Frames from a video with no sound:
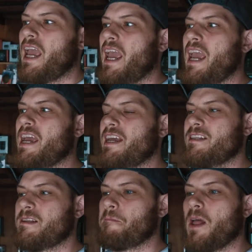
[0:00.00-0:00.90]

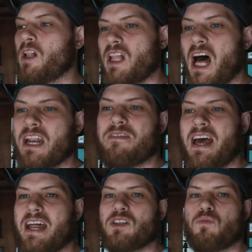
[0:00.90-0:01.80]
And a lot of
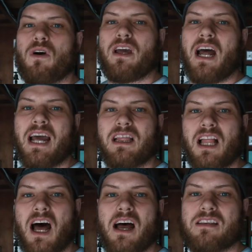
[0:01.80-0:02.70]
that is what I
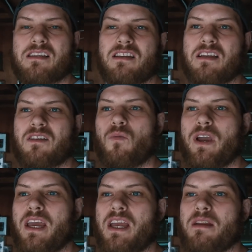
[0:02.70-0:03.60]
lost
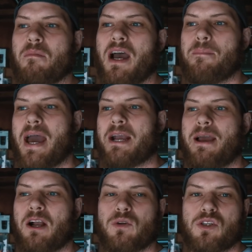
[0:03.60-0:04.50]
when my
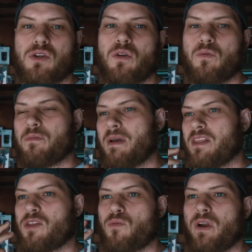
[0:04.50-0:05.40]
backpack was stolen with my
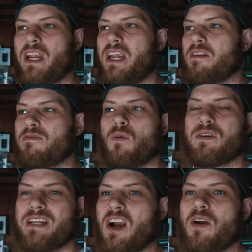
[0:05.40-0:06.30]
three to
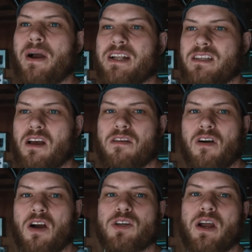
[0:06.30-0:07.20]
four terabytes of
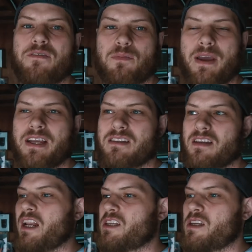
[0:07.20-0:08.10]
hard drive space.
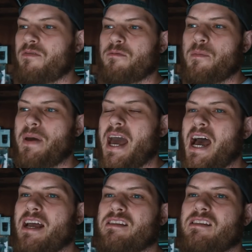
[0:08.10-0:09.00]
A lot of stuff from the
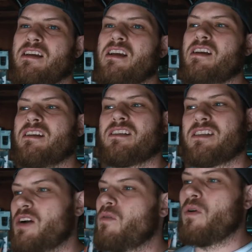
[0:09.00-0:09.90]
past.
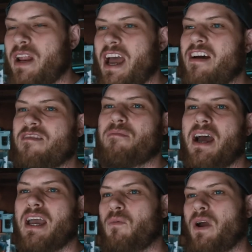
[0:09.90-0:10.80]
Still won't have
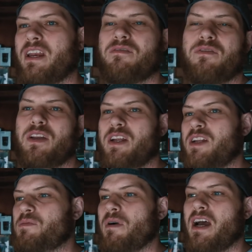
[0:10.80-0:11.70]
my wedding
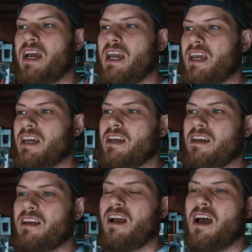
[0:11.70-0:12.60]
footage, my
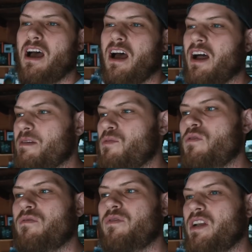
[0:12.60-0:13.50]
uh,
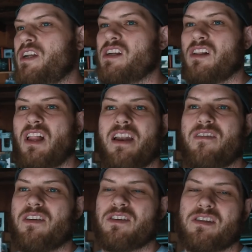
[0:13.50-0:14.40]
honeymoon footage, and a lot of
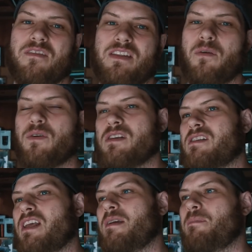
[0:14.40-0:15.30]
other stuff that
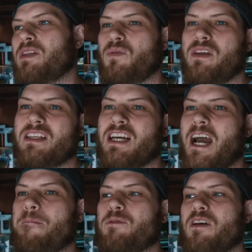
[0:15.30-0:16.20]
was like between the
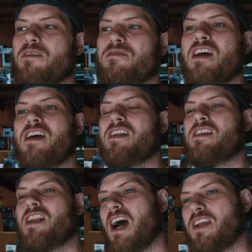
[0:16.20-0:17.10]
times of
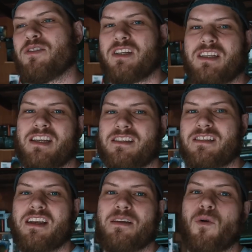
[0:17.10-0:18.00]
not using
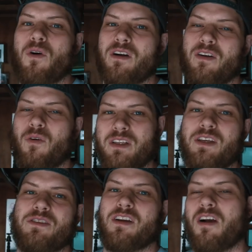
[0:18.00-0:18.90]
discs anymore and only
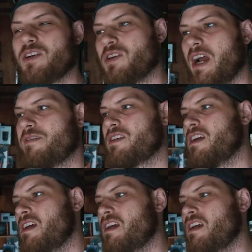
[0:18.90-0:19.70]
using hard drives.